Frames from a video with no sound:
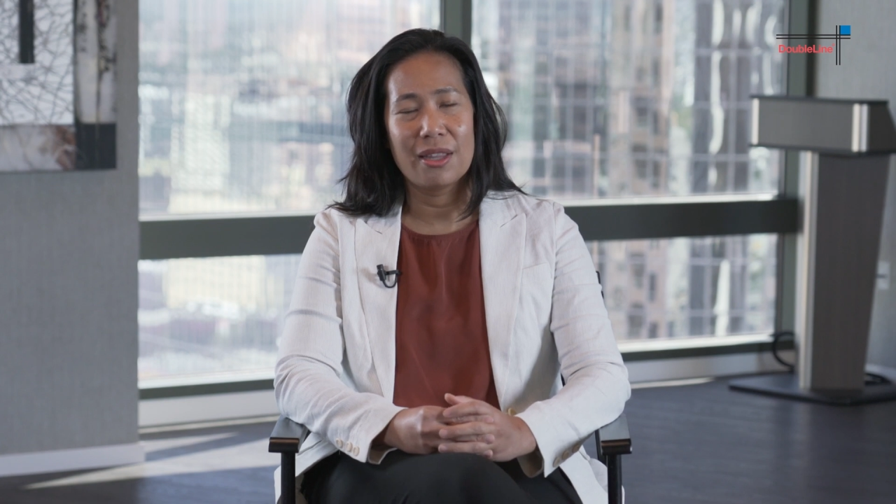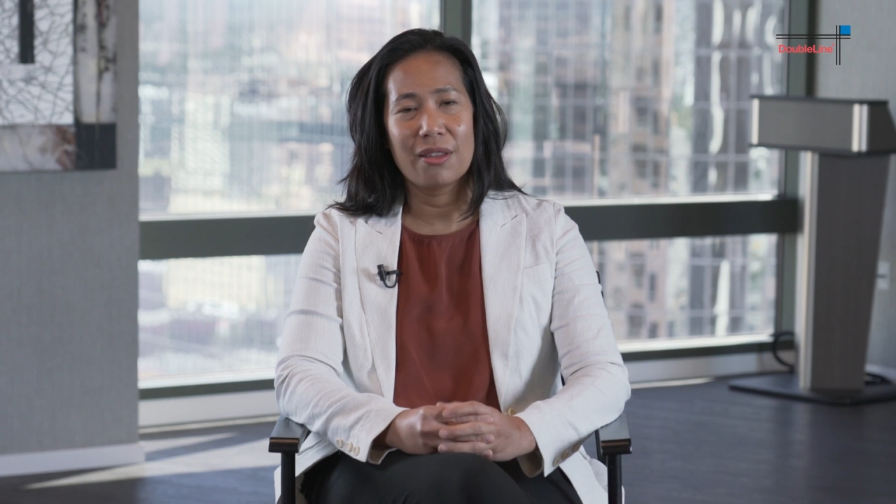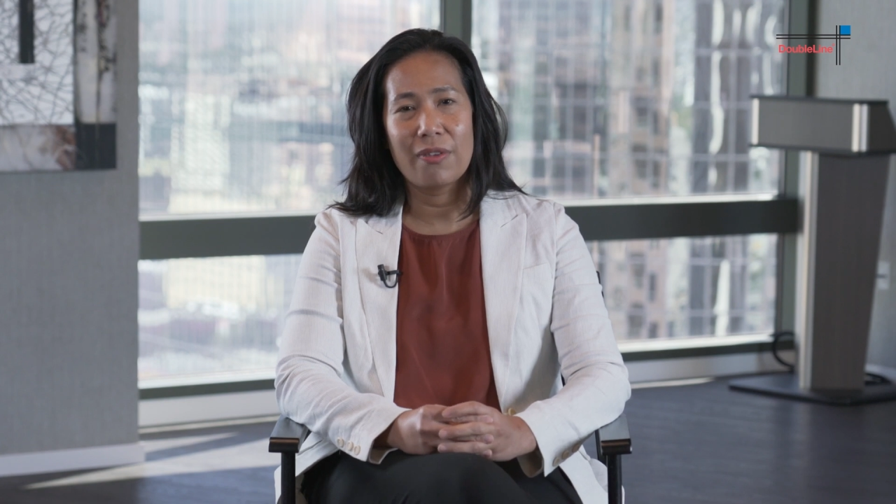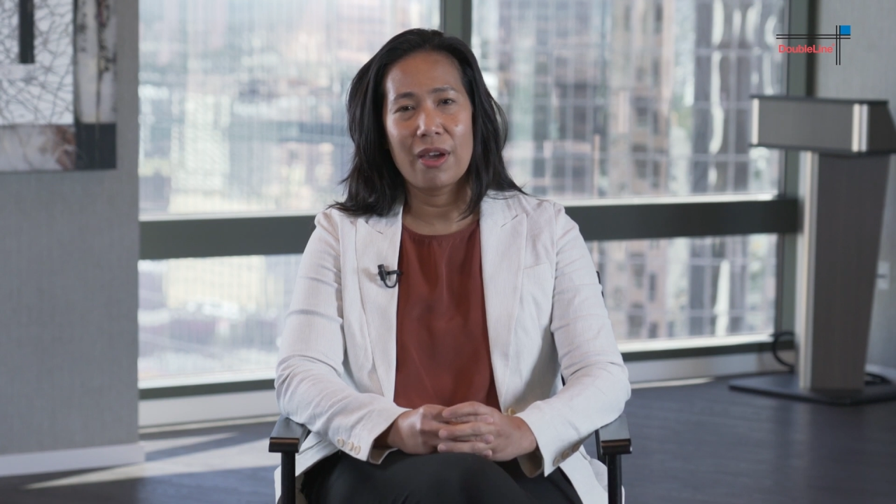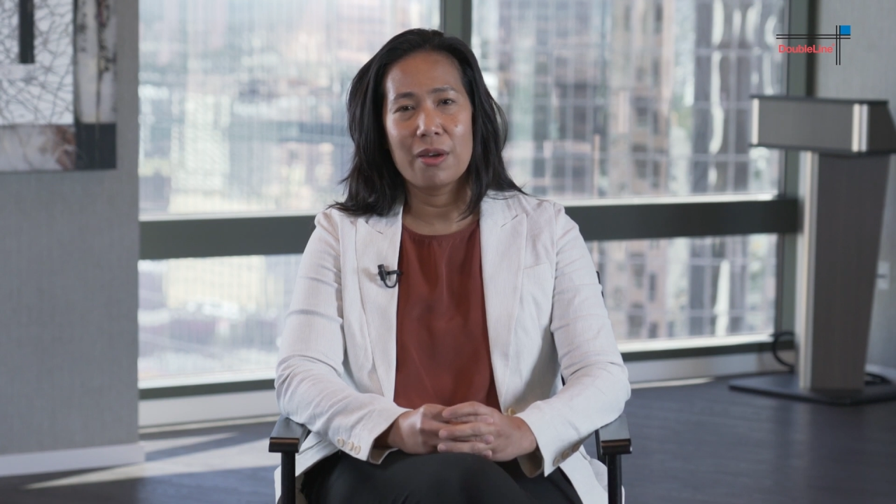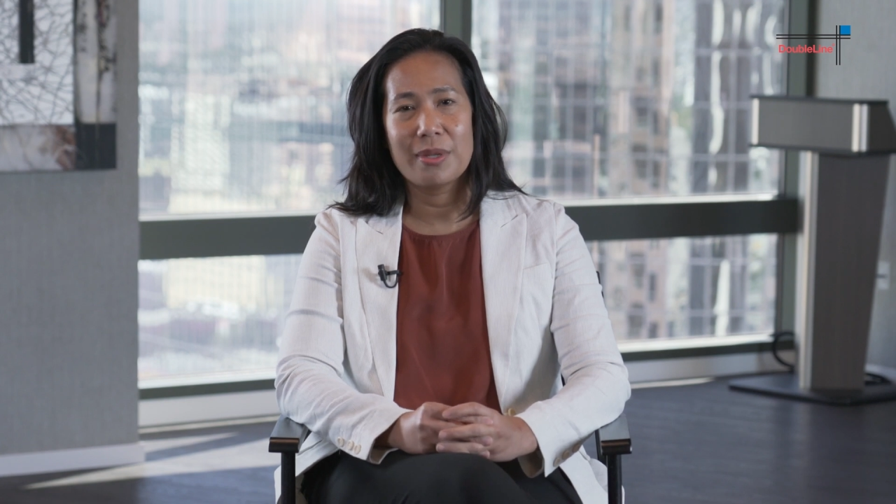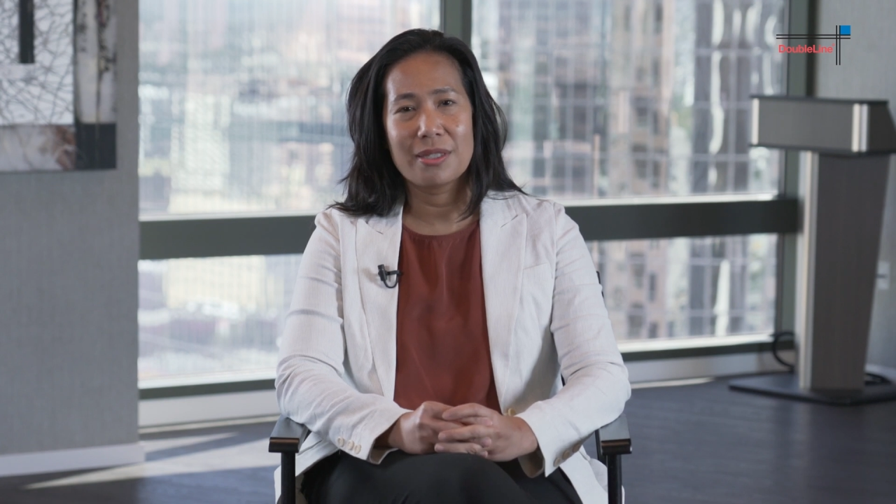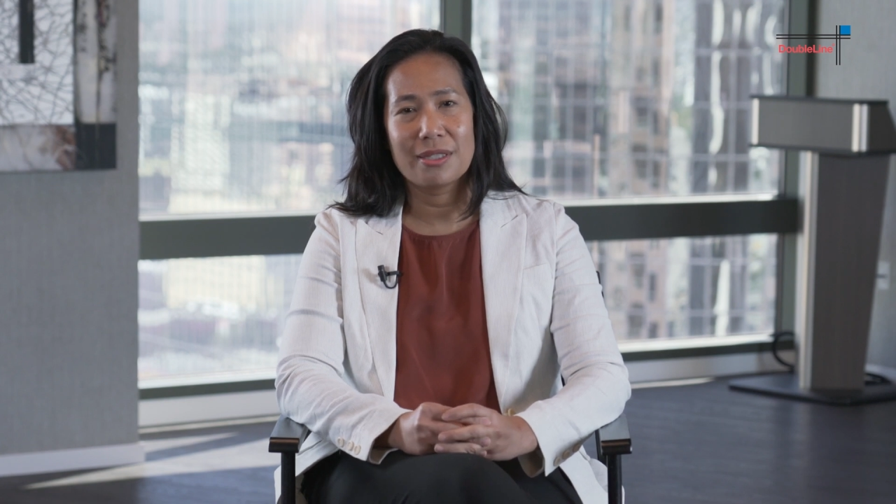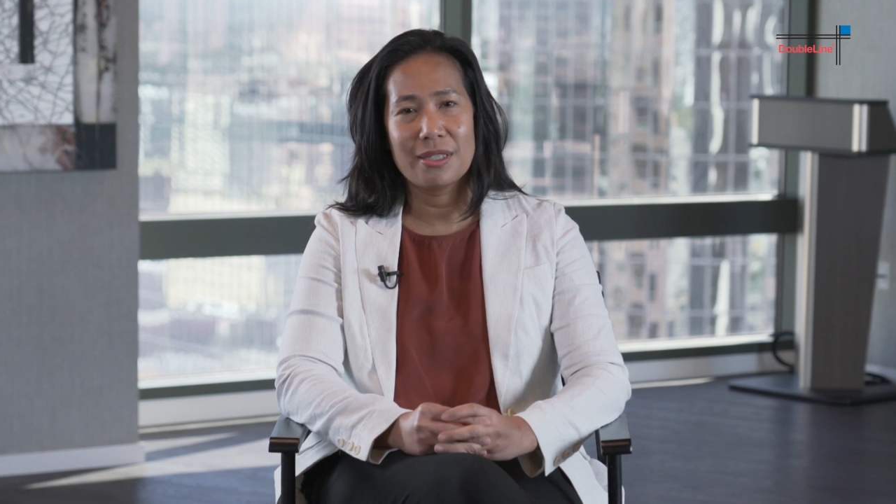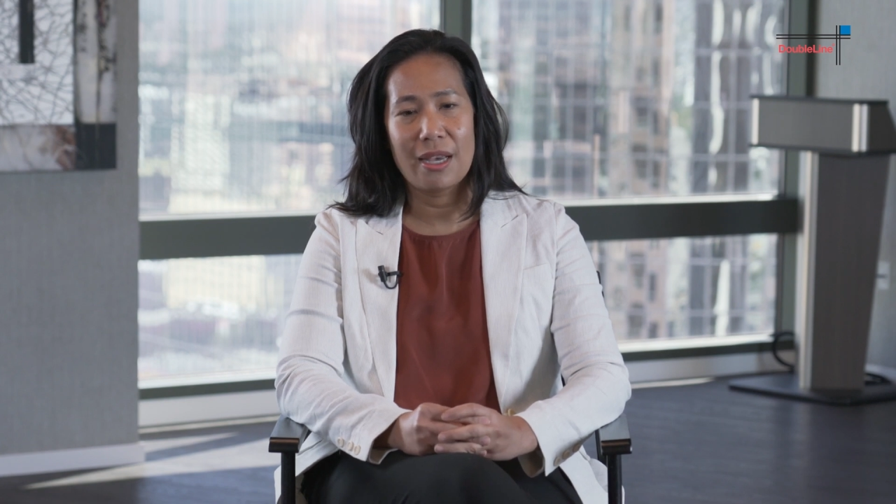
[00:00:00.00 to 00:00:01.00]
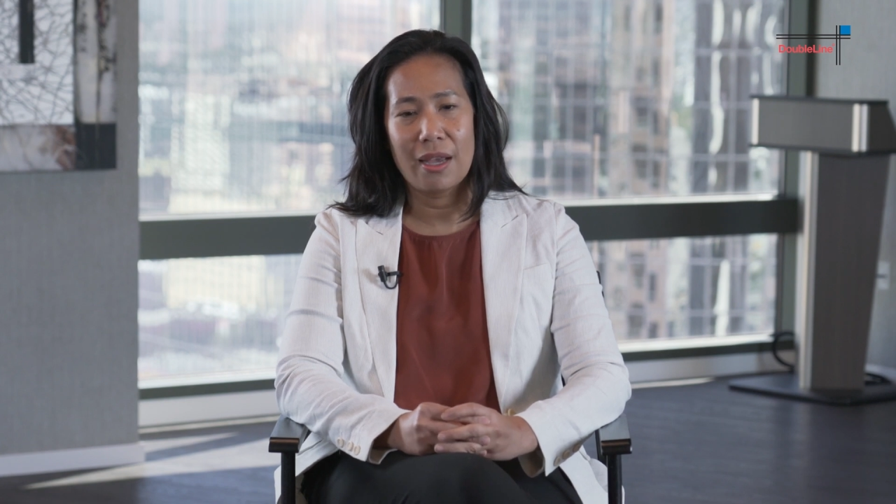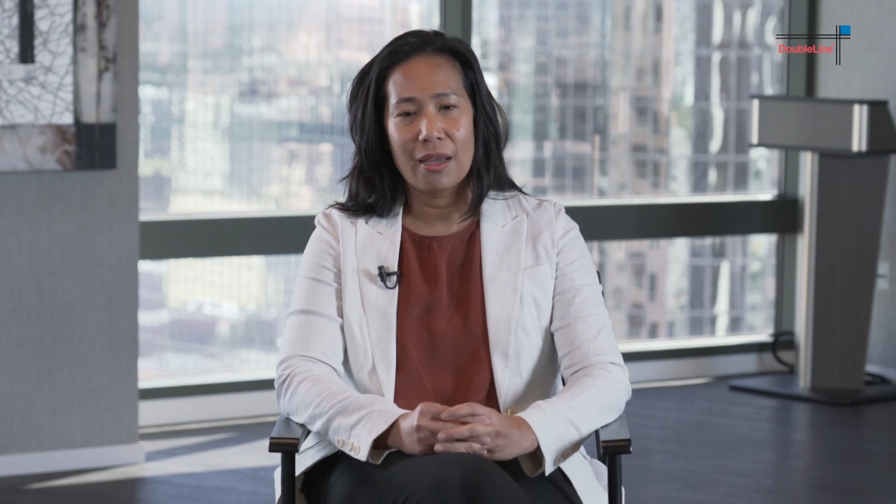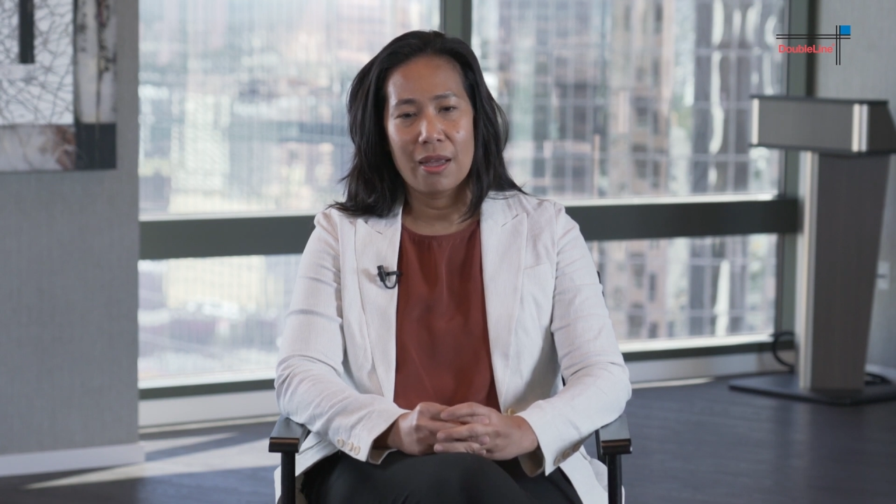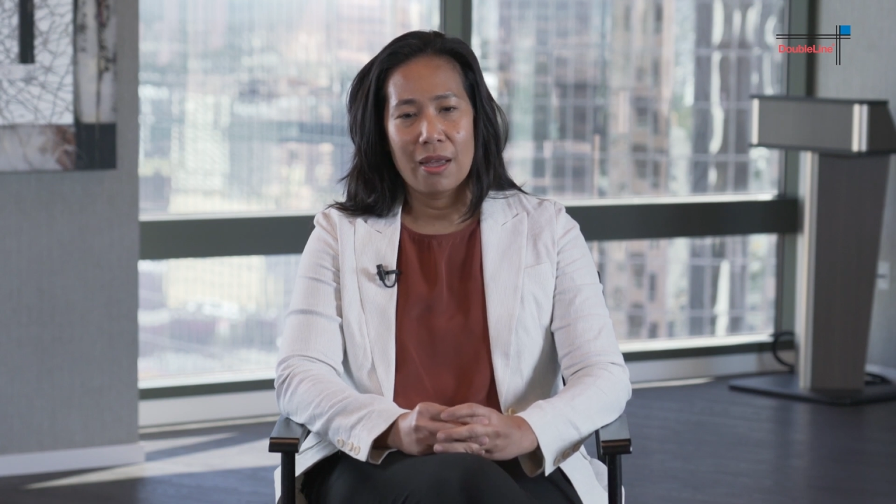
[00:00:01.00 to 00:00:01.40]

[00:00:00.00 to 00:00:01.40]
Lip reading: in the environment today.